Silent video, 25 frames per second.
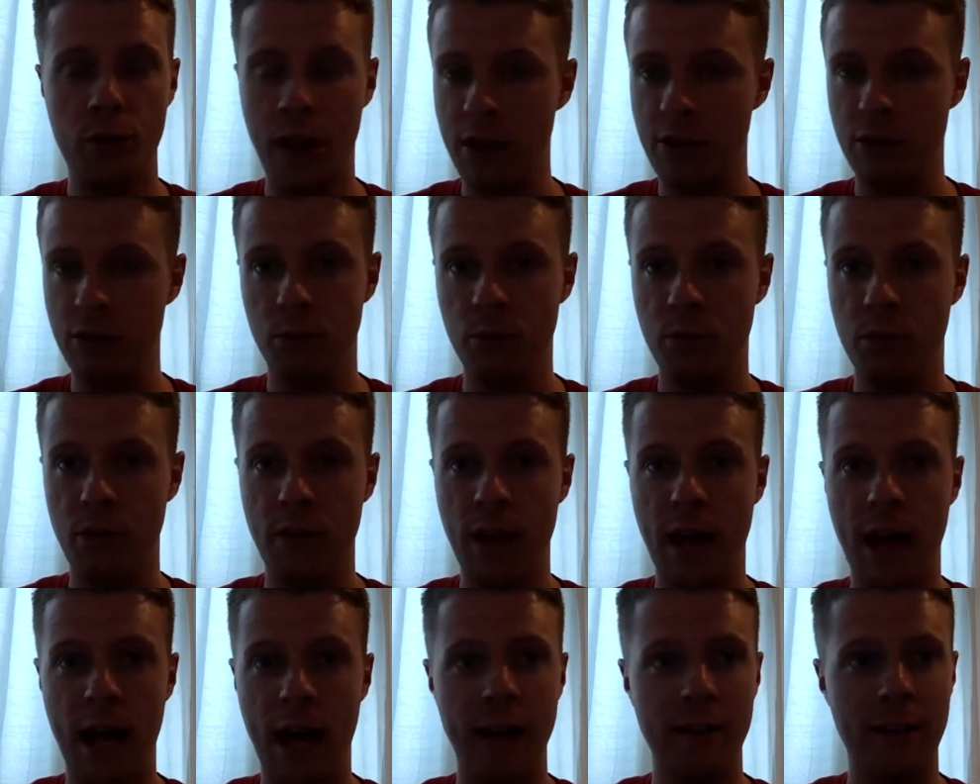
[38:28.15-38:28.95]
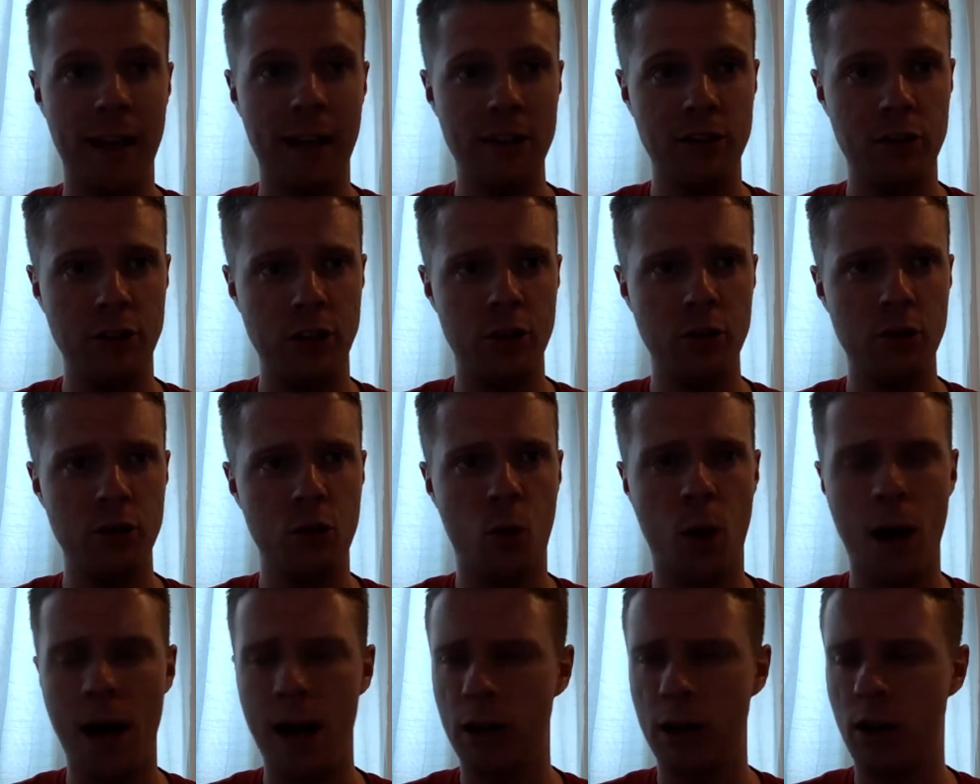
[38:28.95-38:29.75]
that's something that I like to use
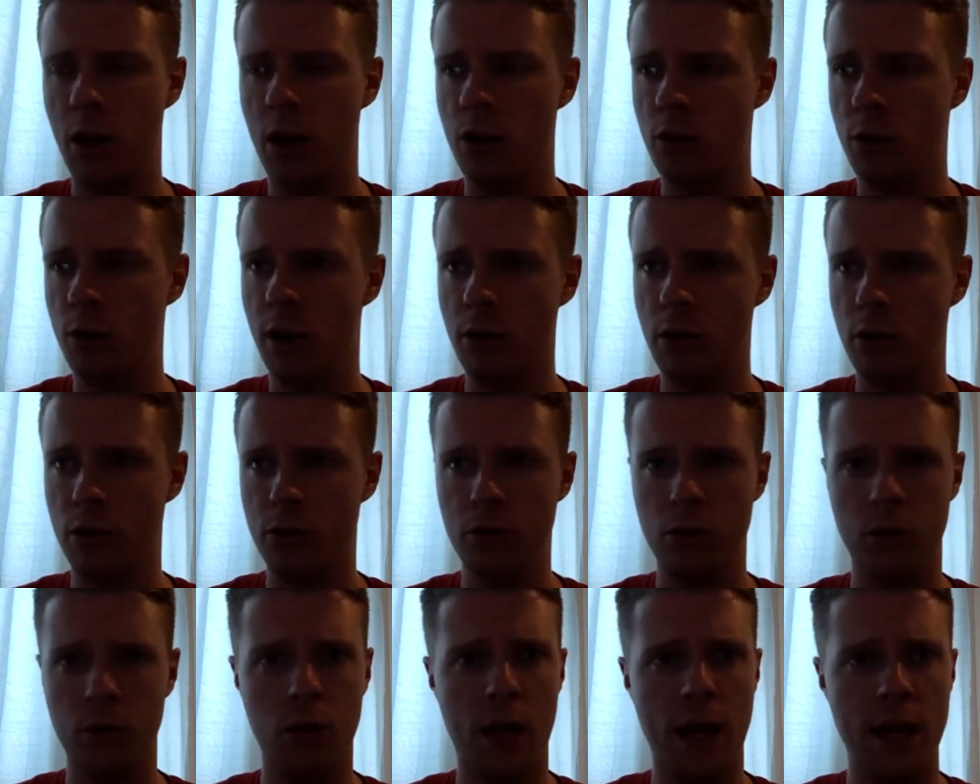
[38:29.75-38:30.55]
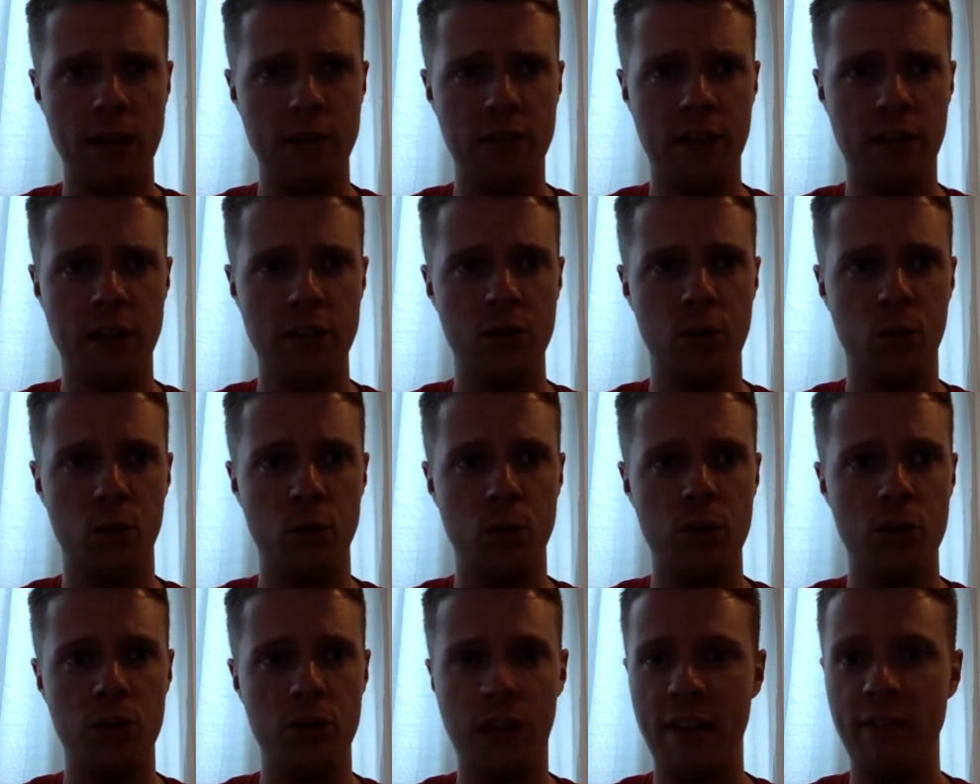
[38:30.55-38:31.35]
quite a lot as well, because clients tend to
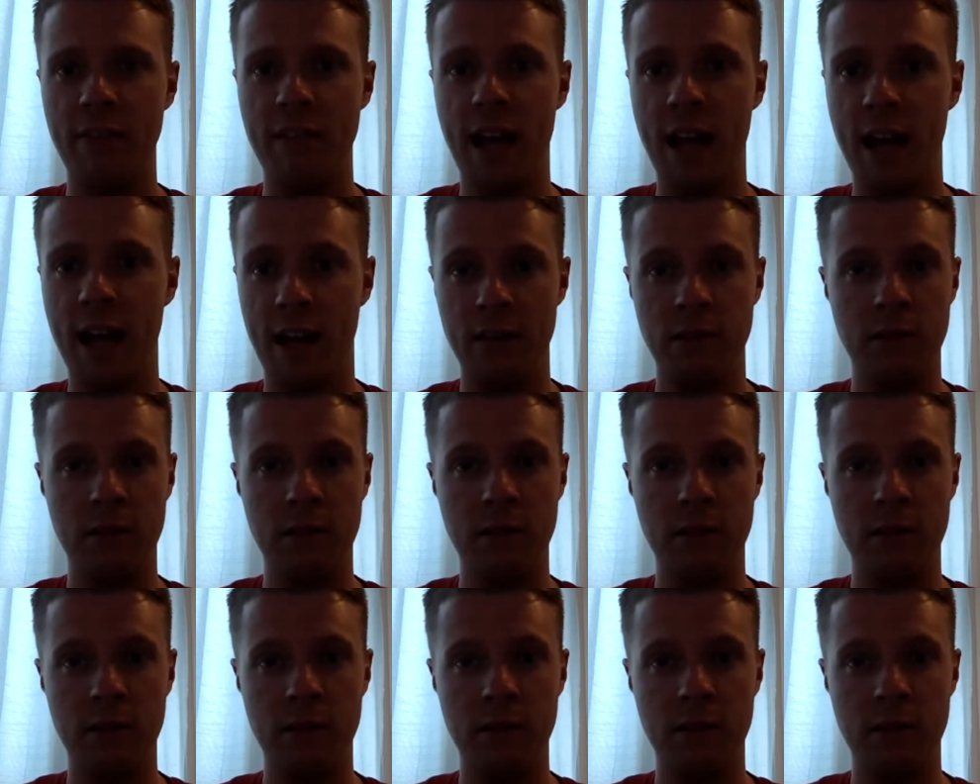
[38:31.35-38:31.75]
understand that.